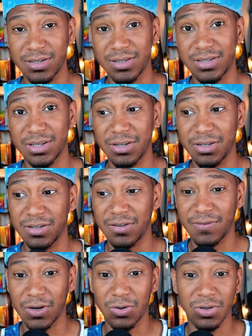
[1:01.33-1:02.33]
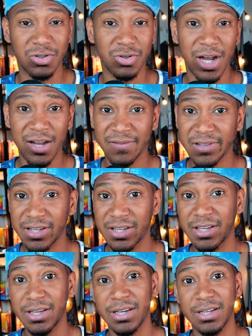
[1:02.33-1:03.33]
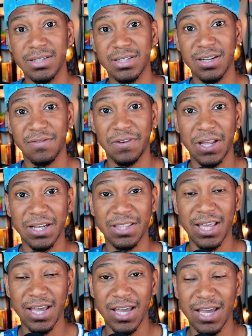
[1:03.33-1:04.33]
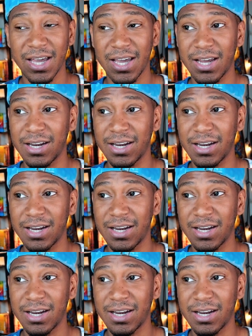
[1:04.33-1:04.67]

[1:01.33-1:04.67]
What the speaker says: of Oda traveling and stuff like that.